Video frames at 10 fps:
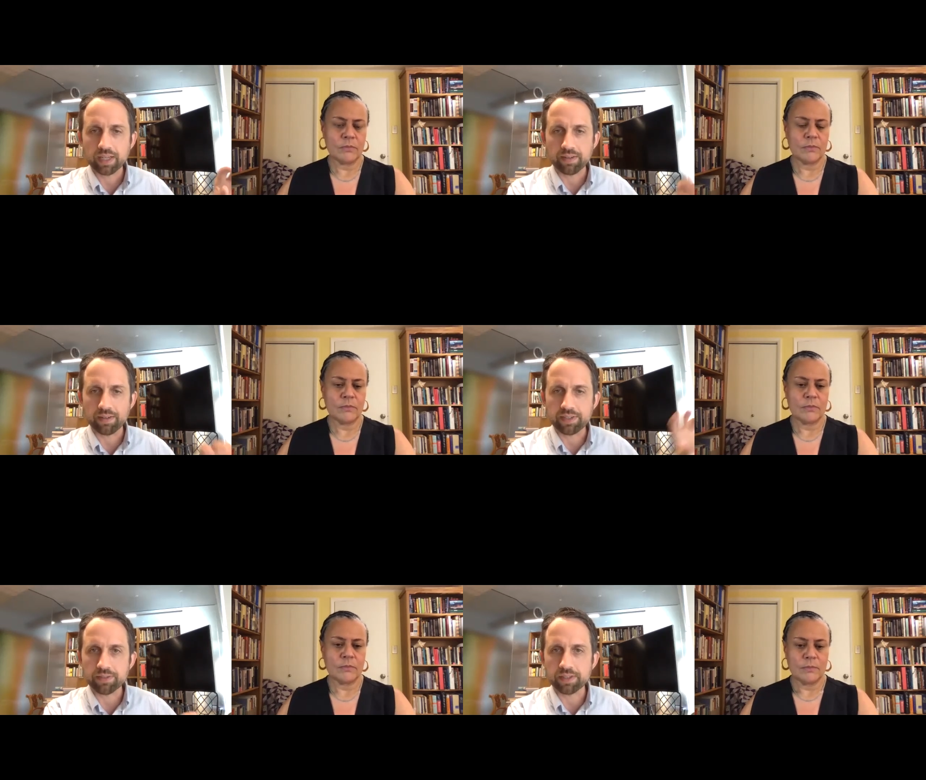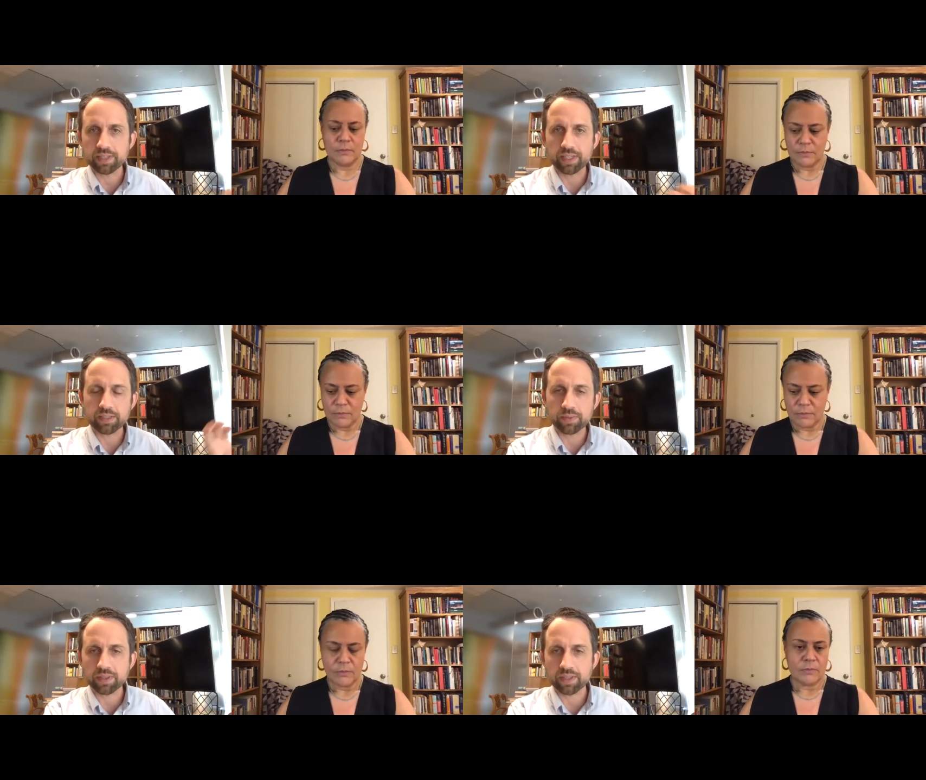Speaker 1: uh, uh, different
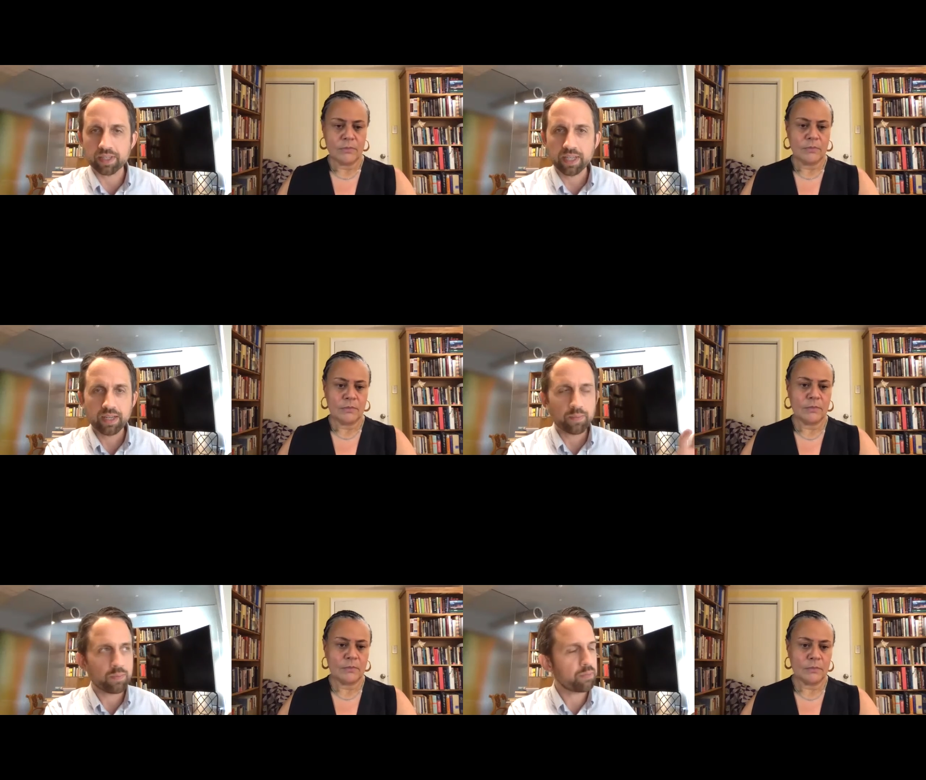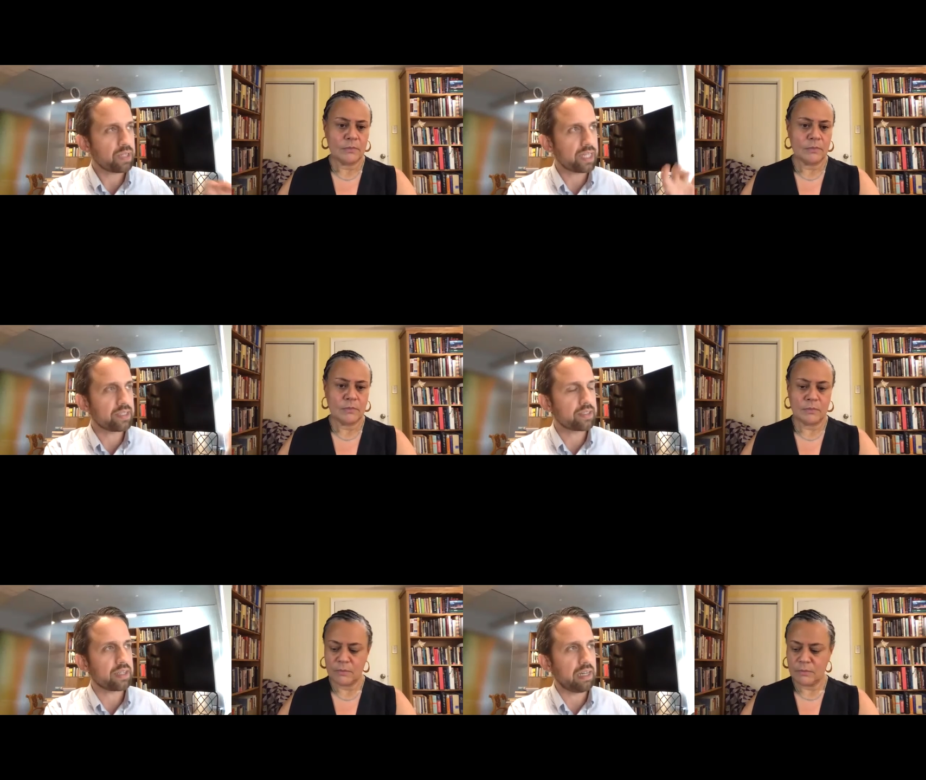cities with the
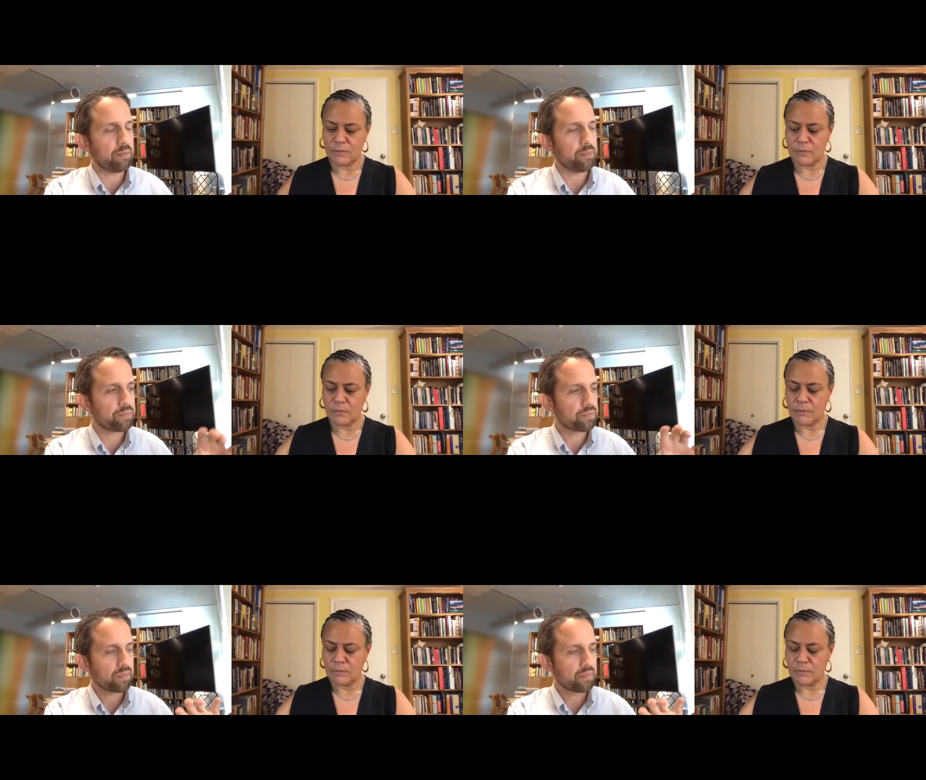planes um,